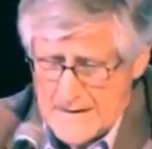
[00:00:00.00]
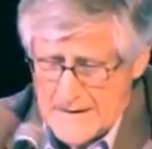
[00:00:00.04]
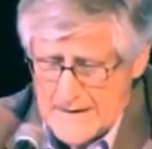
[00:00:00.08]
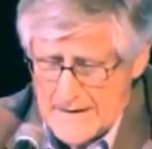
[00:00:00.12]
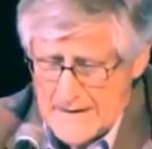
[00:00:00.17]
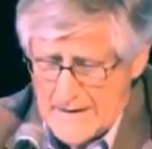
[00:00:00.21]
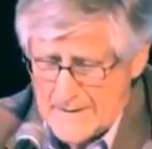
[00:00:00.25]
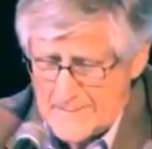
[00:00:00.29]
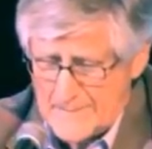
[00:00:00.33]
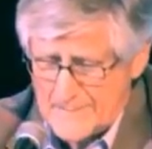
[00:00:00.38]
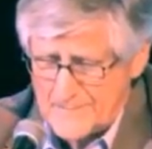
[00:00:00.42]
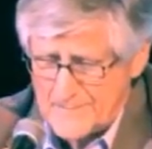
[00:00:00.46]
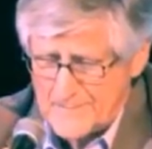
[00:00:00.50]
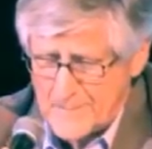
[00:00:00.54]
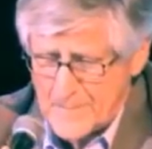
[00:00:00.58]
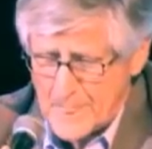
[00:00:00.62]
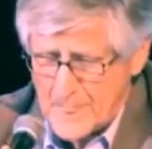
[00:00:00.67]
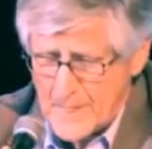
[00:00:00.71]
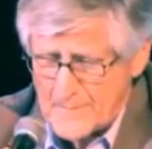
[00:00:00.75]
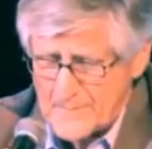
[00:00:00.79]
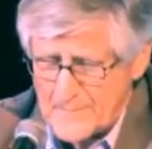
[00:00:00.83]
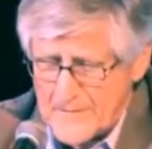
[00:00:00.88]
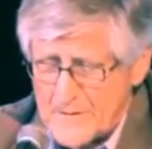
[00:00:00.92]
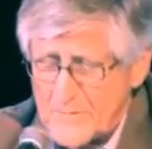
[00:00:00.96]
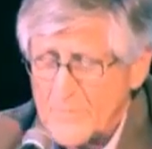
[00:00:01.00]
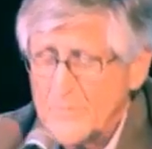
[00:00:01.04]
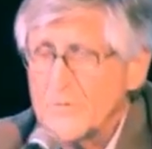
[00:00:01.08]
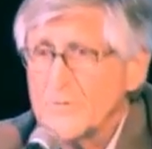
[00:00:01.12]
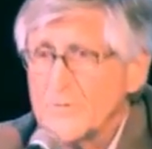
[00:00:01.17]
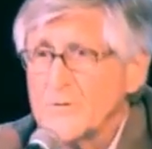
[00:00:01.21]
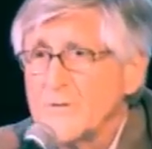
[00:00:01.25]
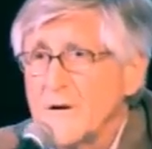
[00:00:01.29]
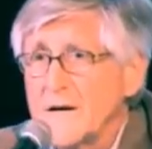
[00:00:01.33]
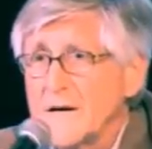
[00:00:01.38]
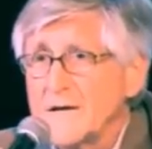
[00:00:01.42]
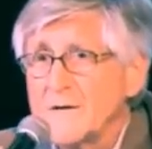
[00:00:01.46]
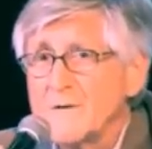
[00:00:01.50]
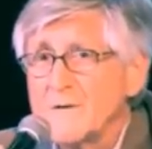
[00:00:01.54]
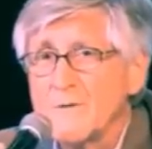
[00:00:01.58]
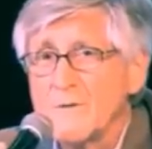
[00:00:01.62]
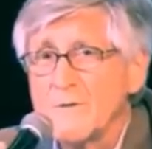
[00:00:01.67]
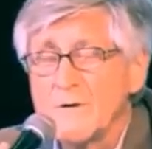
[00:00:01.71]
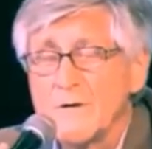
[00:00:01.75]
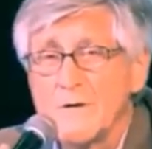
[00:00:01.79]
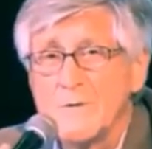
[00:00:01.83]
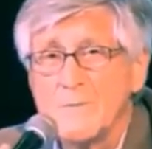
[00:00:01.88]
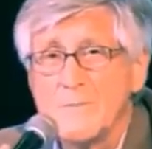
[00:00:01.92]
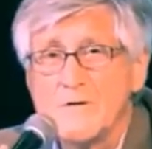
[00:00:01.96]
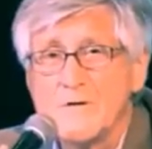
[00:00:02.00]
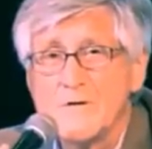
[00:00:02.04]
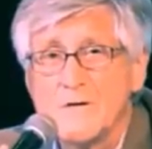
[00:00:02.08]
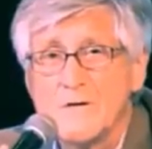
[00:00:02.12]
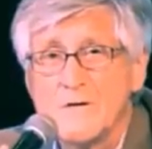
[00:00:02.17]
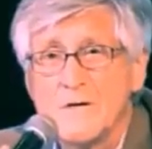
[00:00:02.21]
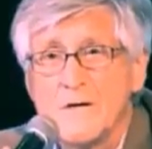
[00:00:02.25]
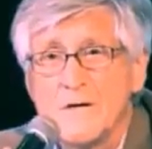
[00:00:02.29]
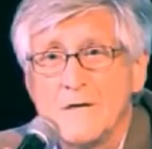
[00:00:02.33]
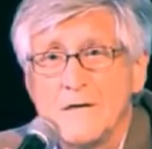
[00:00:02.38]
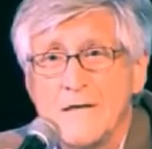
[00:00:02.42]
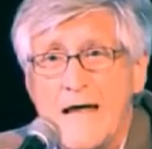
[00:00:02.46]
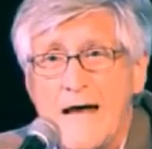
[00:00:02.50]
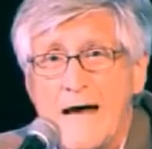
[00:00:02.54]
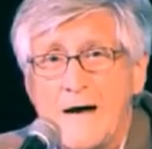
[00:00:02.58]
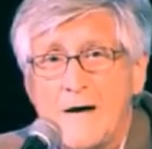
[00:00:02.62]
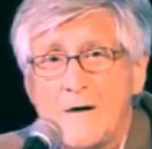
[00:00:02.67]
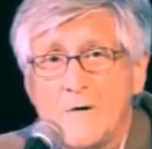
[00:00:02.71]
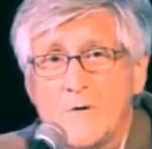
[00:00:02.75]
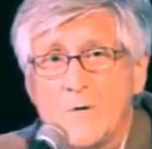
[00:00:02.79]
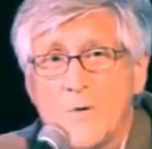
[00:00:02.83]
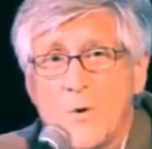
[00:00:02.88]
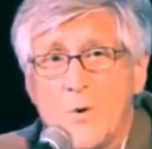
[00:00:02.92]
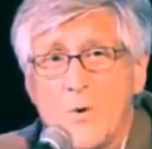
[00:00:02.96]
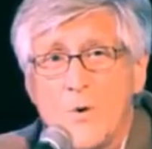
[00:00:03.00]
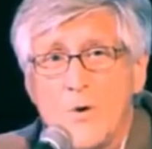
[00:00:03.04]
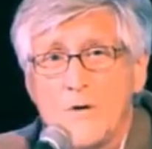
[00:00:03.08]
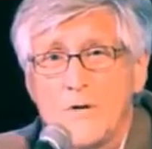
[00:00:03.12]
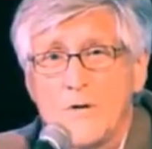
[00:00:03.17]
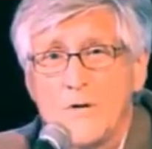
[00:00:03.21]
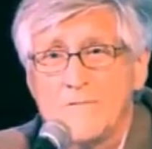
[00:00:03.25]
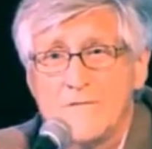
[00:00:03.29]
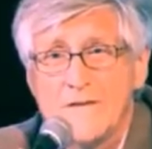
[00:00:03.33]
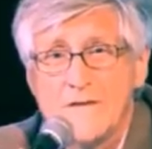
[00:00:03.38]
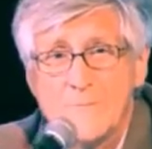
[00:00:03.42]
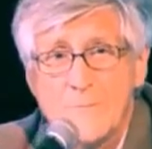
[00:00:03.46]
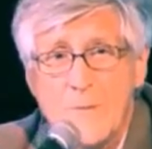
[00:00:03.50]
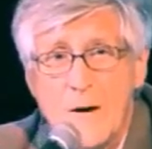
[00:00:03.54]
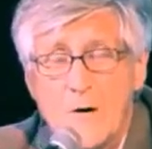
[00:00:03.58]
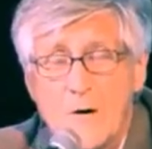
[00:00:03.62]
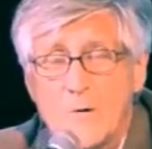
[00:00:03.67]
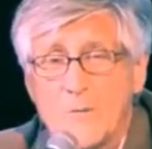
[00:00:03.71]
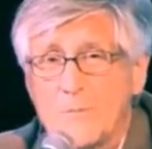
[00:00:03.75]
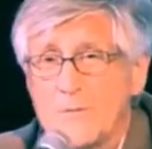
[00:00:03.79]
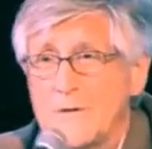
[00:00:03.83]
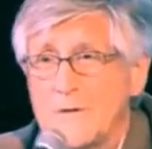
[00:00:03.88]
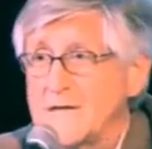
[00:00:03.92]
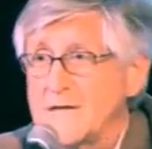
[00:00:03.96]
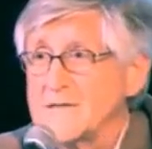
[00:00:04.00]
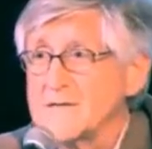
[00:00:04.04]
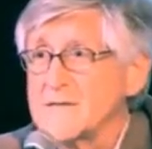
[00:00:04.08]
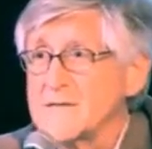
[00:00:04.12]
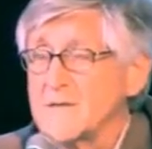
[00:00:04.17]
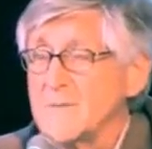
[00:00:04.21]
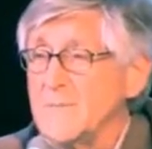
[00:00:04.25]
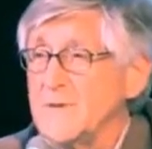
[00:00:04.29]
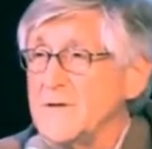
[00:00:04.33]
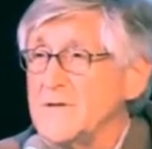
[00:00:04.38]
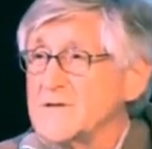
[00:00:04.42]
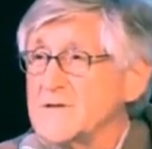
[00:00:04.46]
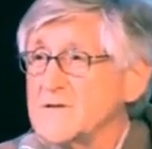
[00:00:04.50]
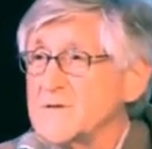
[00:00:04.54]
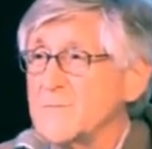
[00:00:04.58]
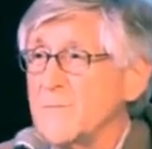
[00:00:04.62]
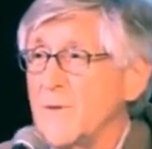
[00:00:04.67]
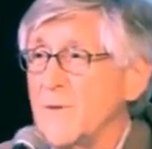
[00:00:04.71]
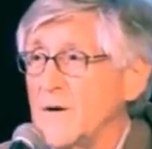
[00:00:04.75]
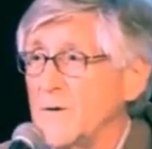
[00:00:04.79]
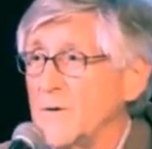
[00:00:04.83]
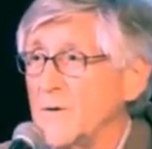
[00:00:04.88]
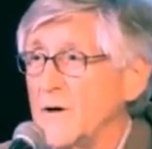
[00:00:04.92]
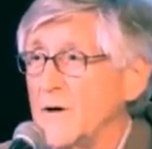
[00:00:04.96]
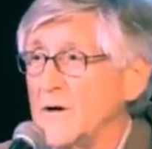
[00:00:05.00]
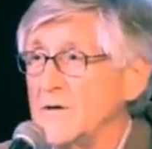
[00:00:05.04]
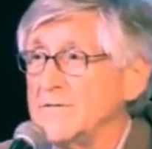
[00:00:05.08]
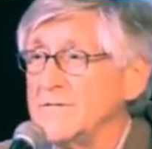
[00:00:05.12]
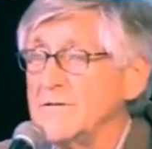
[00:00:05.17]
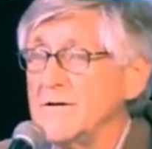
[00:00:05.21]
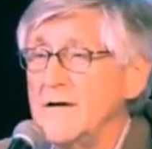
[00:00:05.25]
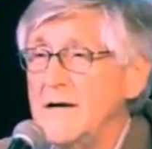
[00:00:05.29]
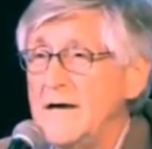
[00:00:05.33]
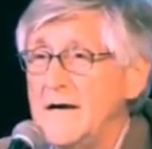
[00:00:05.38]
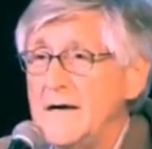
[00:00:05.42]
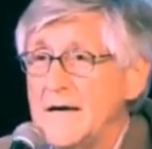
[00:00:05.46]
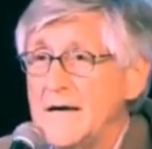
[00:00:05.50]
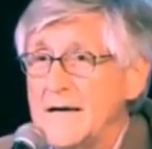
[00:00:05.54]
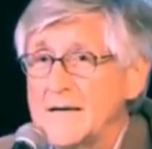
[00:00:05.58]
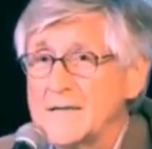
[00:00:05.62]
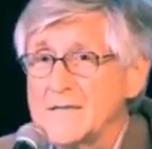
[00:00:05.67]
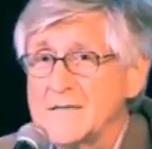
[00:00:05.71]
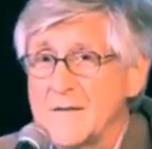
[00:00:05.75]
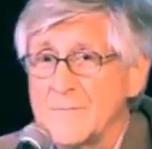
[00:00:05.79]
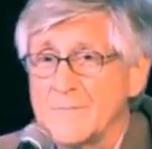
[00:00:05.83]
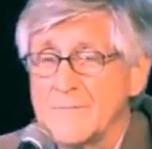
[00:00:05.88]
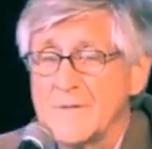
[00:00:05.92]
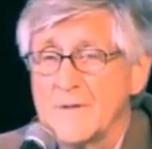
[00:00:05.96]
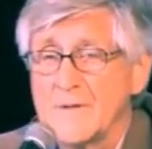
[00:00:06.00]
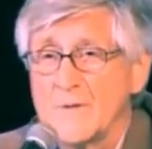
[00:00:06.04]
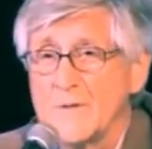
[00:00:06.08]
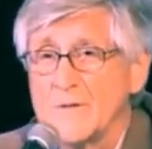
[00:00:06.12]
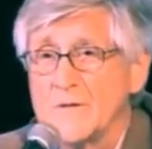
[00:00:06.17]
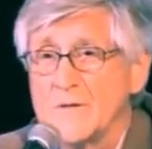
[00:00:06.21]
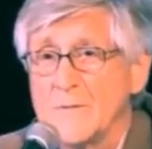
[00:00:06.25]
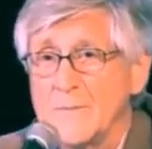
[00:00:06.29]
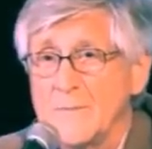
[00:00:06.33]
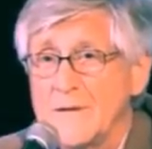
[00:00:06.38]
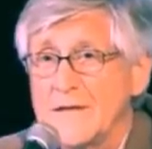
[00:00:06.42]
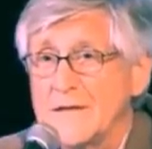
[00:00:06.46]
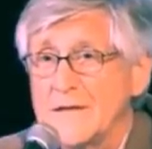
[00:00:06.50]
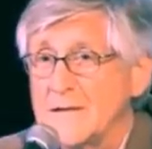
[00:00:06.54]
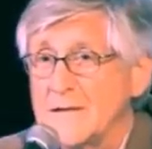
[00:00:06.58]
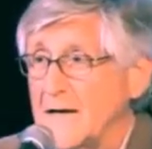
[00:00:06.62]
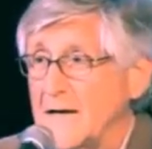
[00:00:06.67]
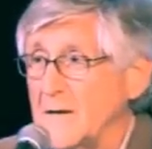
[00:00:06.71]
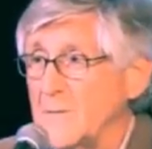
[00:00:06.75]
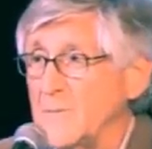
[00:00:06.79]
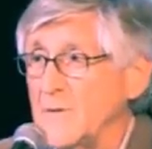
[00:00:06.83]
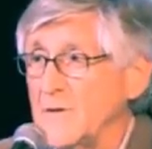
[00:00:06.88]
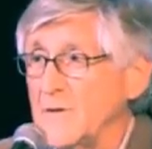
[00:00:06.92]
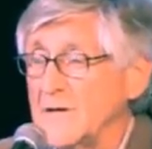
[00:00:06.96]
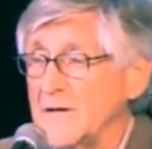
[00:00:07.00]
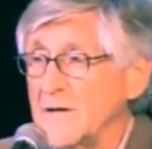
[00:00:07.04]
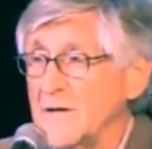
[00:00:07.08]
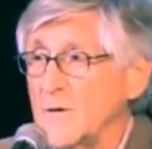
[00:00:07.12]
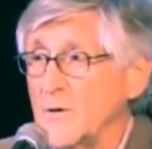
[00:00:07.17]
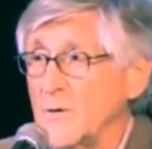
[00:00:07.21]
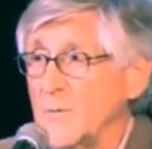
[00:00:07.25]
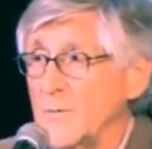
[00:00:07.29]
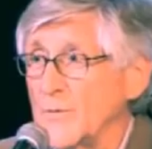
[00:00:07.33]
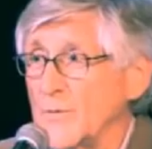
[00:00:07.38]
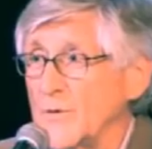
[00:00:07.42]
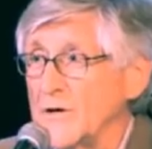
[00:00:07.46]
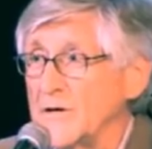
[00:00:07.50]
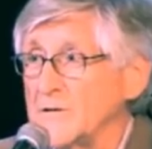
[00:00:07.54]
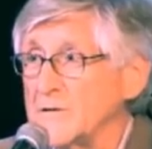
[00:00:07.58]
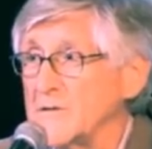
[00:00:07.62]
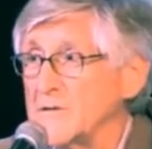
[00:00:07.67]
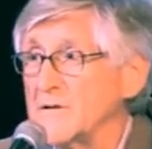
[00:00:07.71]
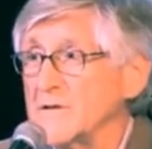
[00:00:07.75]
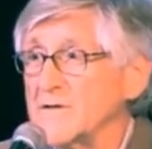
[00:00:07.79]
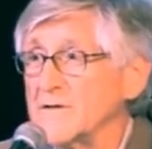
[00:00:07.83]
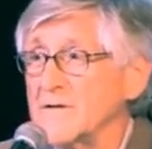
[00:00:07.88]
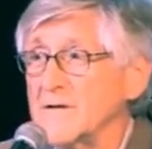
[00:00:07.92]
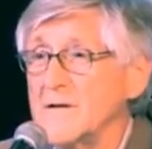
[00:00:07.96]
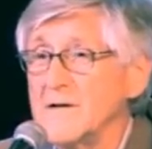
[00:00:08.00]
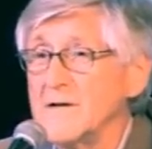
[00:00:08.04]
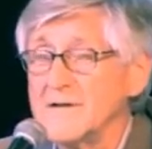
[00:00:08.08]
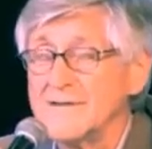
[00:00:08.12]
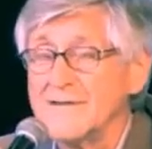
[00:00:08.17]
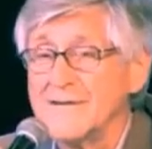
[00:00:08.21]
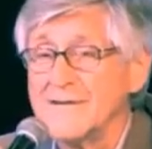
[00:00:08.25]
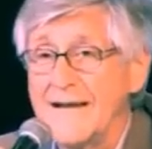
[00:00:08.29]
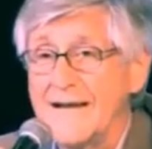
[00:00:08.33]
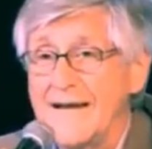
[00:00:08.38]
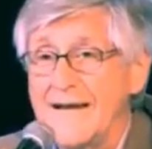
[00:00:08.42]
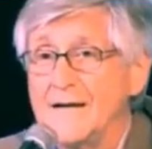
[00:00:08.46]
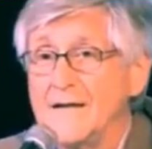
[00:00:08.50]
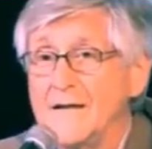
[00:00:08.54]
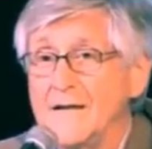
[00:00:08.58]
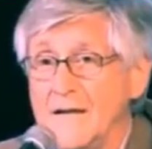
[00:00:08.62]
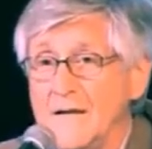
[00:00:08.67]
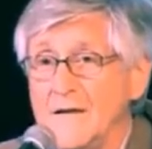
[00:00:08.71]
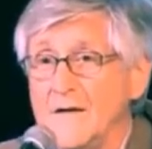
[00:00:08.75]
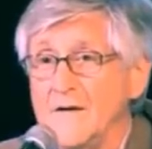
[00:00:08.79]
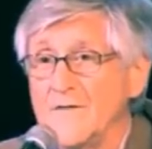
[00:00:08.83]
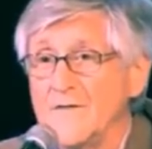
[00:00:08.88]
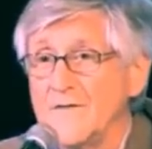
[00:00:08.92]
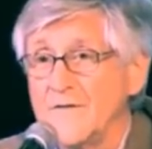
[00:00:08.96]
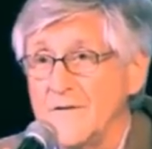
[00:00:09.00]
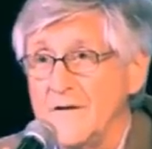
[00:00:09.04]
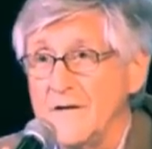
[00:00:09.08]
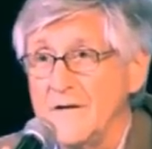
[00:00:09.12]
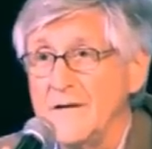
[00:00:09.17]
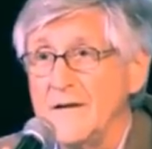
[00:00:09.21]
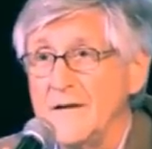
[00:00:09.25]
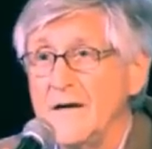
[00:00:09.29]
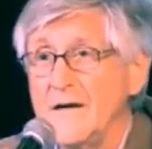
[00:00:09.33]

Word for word: Um, the Nuclear Regulatory Commission allowed all of these power plants to be spun off as something called limited liability corporations. It's an LLC.